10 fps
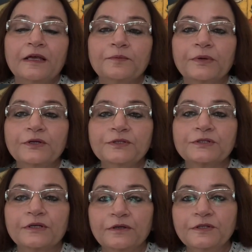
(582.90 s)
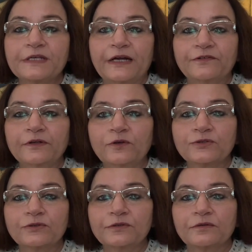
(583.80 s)
because Saturn
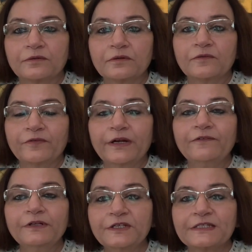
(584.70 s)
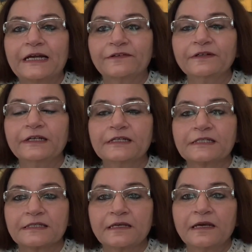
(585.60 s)
also, wherever the Saturn
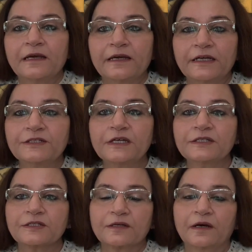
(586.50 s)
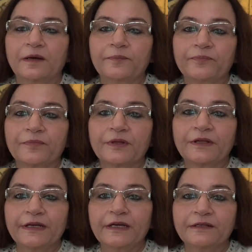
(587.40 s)
is, it just
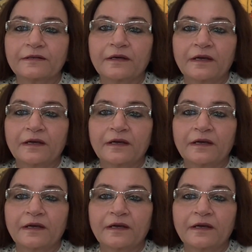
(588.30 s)
create